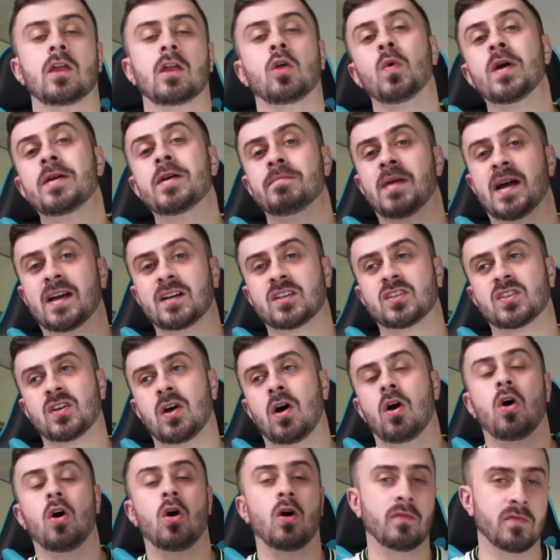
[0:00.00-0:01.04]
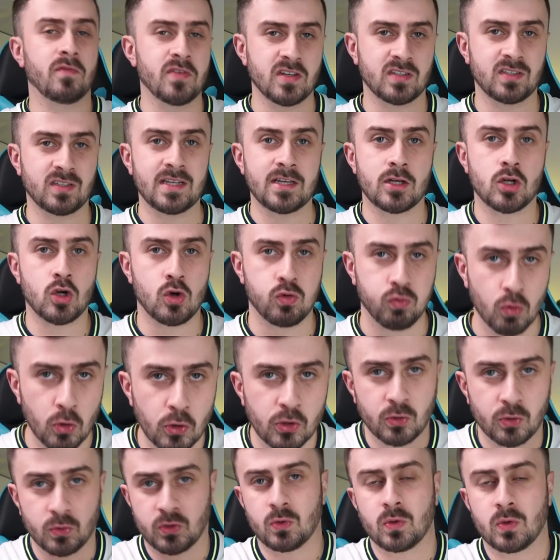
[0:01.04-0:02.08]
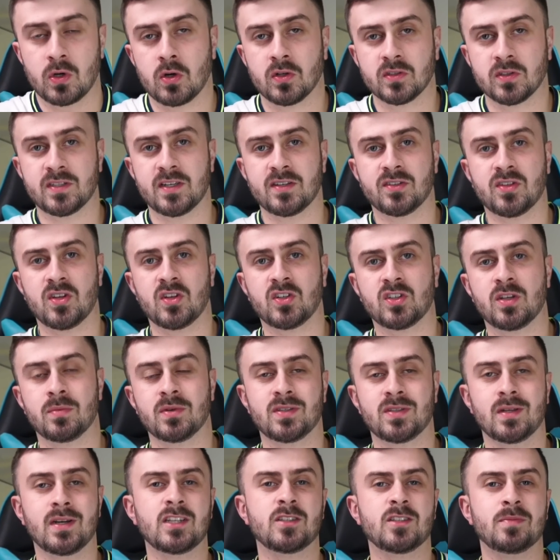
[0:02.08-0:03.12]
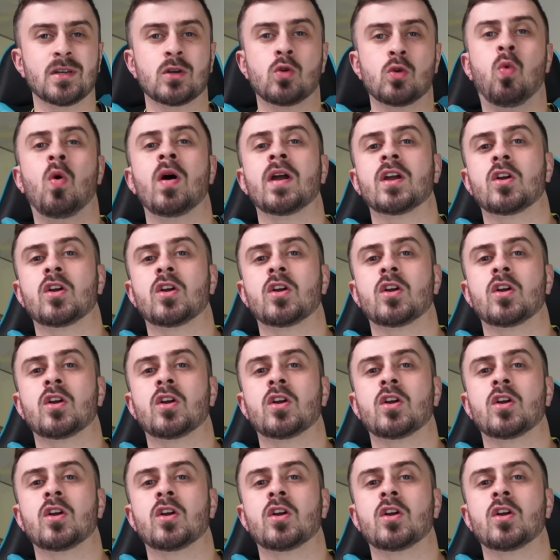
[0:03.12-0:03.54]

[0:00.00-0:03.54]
the wing backs are obviously crucial to a Conte system as they need to be quite